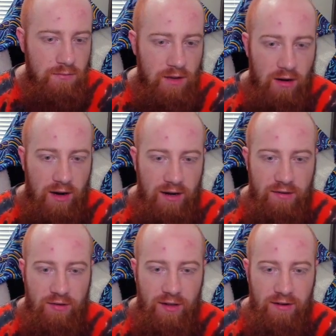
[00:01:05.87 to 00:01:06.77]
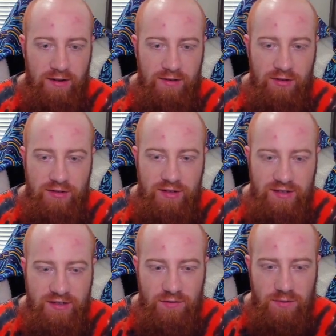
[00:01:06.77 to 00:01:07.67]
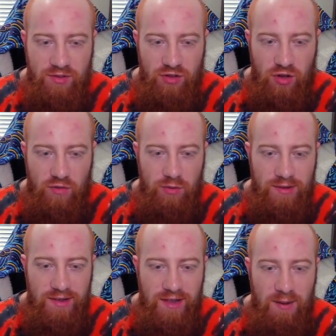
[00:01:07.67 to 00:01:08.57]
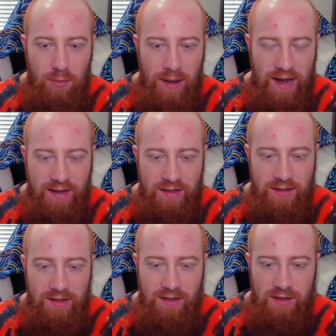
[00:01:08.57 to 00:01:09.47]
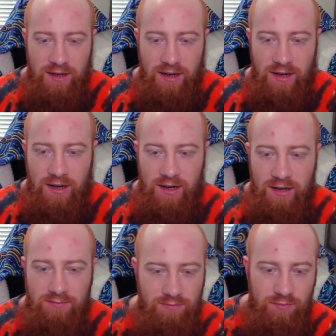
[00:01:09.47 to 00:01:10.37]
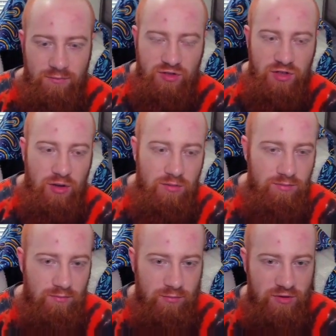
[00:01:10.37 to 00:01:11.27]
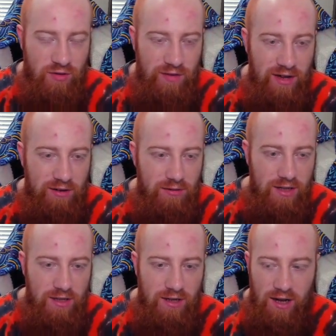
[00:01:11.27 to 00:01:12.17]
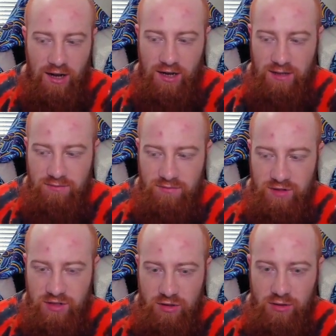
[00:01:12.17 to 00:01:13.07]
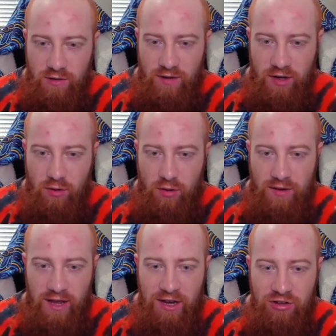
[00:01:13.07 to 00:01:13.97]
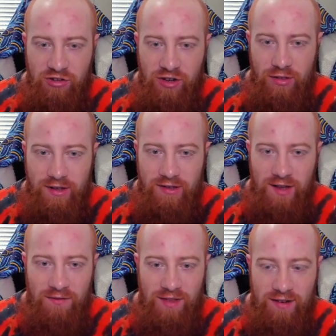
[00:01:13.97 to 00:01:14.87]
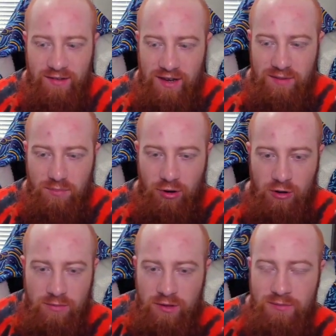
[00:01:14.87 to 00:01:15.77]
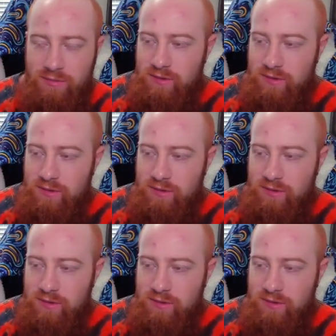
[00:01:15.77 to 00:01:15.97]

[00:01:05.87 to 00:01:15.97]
Alright, so there it is. You're disconnected from the server, reliable packet, was not found. So if I go over to Asia, I think I'll have that same problem.